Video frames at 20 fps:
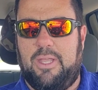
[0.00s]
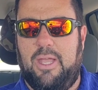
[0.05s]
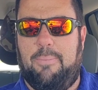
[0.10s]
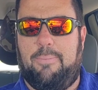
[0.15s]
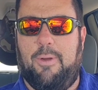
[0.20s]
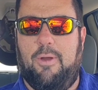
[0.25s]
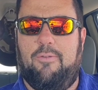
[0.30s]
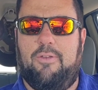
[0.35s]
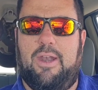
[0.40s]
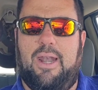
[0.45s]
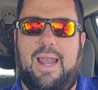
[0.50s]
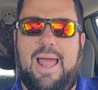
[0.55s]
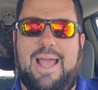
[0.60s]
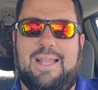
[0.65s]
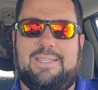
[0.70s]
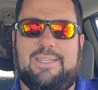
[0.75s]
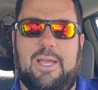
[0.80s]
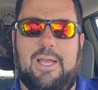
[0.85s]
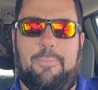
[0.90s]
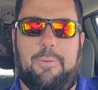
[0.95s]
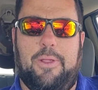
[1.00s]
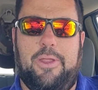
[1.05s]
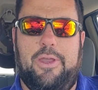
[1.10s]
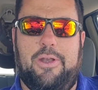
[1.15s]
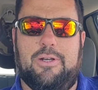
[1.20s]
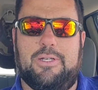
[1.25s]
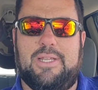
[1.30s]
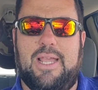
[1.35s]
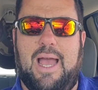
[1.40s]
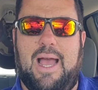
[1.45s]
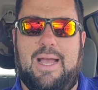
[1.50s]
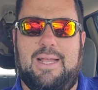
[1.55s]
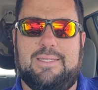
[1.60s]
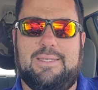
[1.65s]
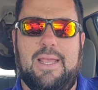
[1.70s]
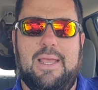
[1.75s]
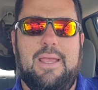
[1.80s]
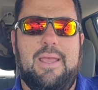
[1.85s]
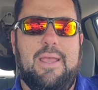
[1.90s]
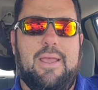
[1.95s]
up over the last couple of years, guys,
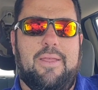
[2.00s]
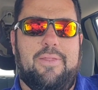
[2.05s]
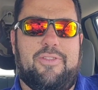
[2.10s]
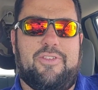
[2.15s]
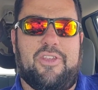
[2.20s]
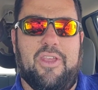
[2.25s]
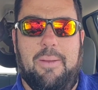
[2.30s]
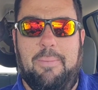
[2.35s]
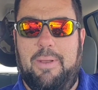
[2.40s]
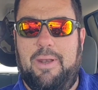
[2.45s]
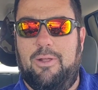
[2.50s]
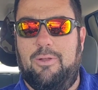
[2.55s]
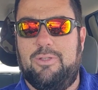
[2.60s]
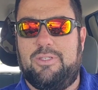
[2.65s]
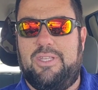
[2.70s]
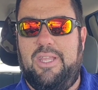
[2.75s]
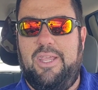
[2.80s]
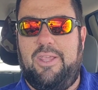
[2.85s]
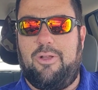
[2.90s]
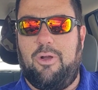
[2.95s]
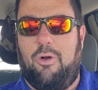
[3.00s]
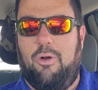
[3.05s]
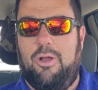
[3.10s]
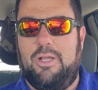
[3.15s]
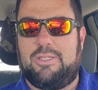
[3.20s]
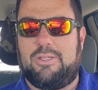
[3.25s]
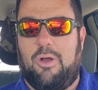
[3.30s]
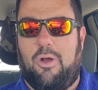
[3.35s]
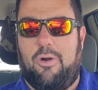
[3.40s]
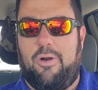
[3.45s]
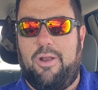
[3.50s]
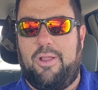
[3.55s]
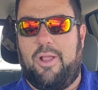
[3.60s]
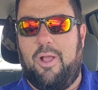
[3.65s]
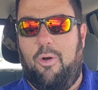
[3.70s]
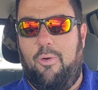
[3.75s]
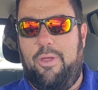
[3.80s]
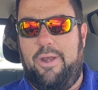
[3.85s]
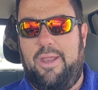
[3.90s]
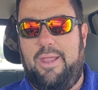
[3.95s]
some of those decoys are
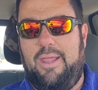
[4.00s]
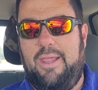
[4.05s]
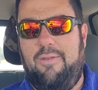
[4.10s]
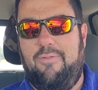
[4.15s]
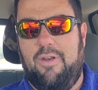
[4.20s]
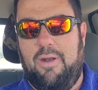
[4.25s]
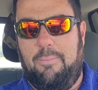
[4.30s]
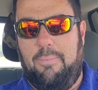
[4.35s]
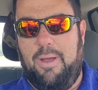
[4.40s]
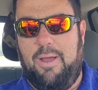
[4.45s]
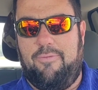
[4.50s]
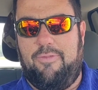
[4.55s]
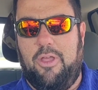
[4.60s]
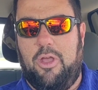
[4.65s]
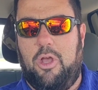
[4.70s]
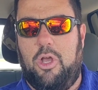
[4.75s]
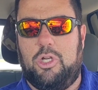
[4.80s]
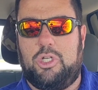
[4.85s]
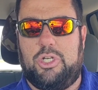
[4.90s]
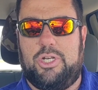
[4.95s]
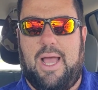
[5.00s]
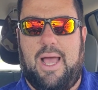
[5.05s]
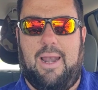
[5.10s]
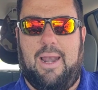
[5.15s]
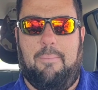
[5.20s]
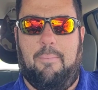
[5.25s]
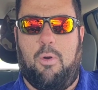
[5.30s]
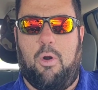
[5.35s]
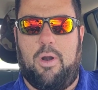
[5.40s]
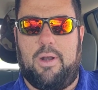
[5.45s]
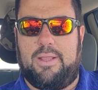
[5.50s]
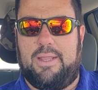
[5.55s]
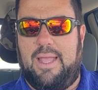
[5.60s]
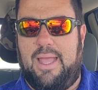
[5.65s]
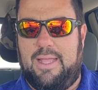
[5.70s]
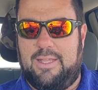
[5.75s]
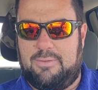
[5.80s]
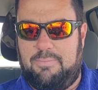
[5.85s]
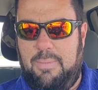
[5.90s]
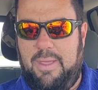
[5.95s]
going even above the $100 mark,
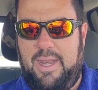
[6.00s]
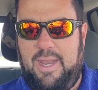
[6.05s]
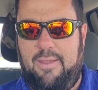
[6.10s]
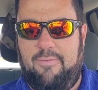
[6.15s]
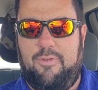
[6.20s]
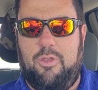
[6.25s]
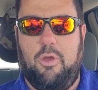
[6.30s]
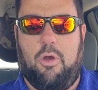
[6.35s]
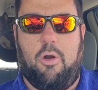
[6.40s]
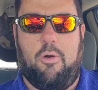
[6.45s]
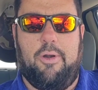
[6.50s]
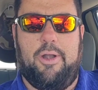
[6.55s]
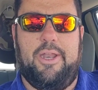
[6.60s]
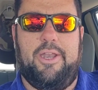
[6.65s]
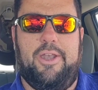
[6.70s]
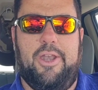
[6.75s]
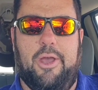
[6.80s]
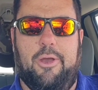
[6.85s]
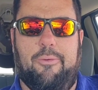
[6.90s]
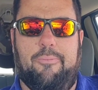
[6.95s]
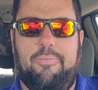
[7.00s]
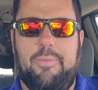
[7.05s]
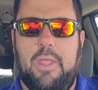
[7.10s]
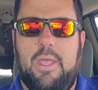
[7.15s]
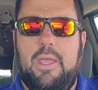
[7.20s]
as many of you already know.